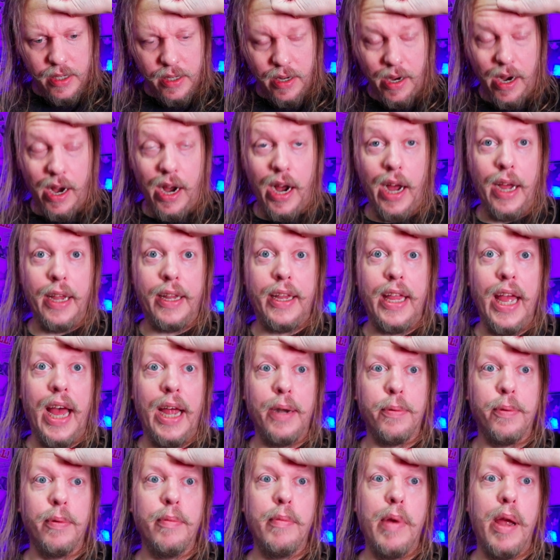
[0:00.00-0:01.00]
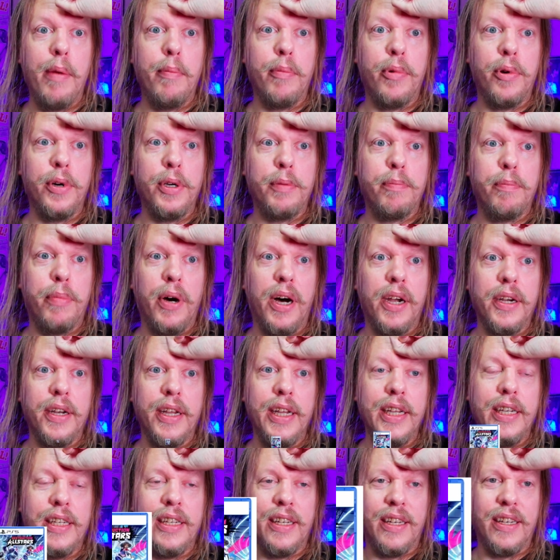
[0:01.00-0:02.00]
I can't remember it, but
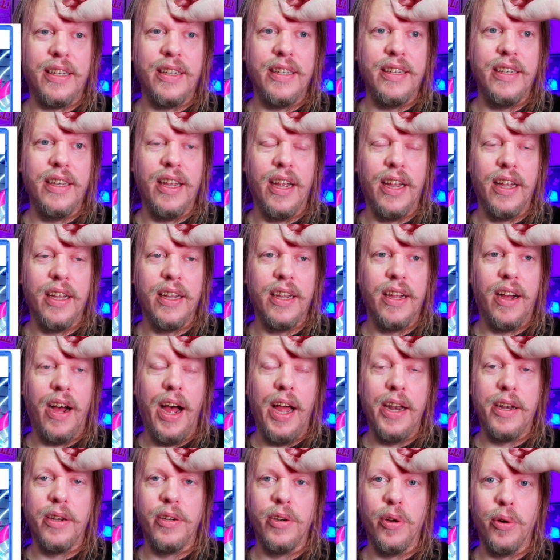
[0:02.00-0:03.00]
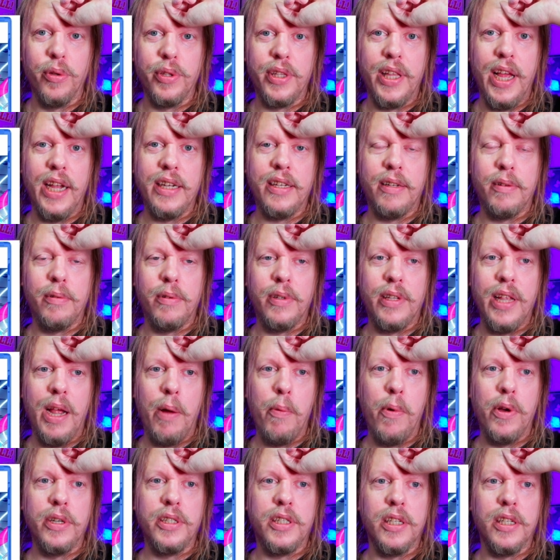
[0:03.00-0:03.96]
I don't know, that one